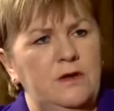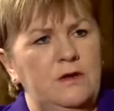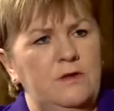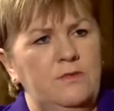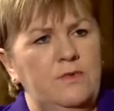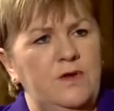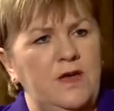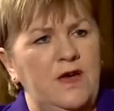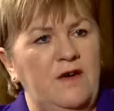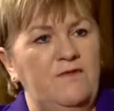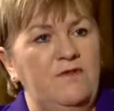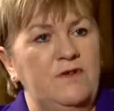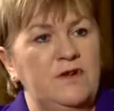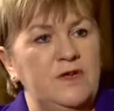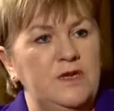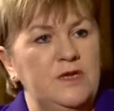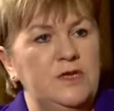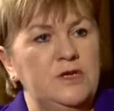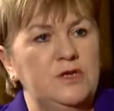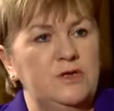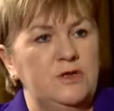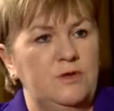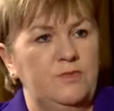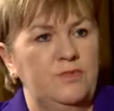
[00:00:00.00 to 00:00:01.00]
we have a
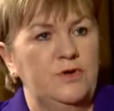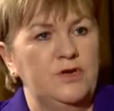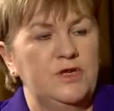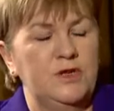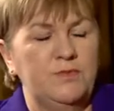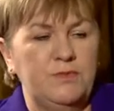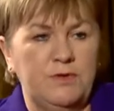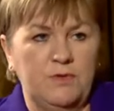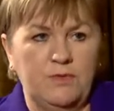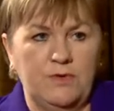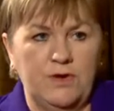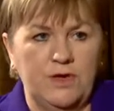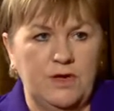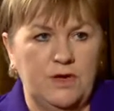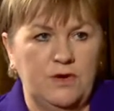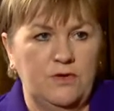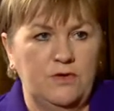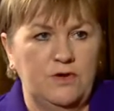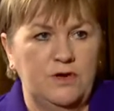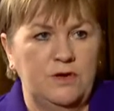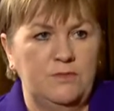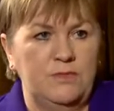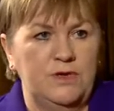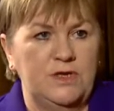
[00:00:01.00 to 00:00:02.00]
race to the bottom and what
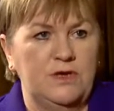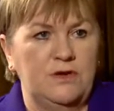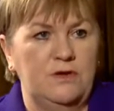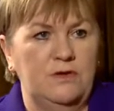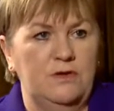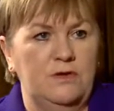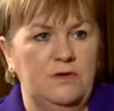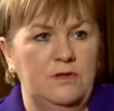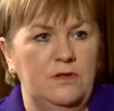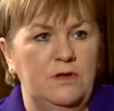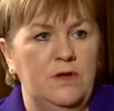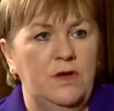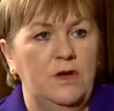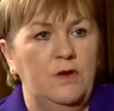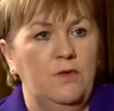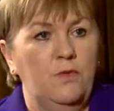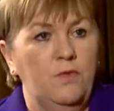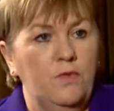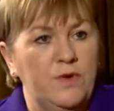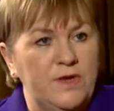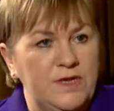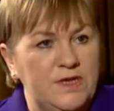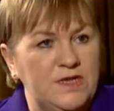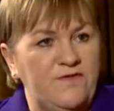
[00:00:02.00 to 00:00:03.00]
economists call
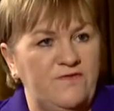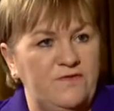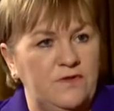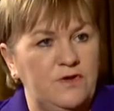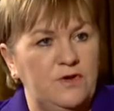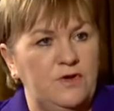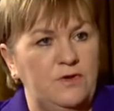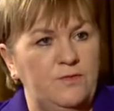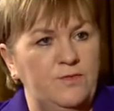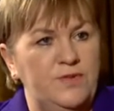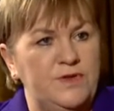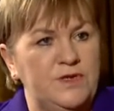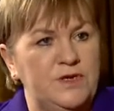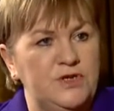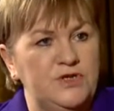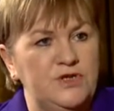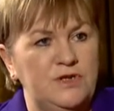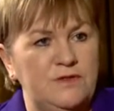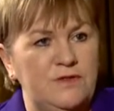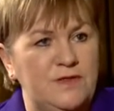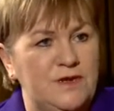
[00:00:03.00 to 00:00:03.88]
wasteful competition?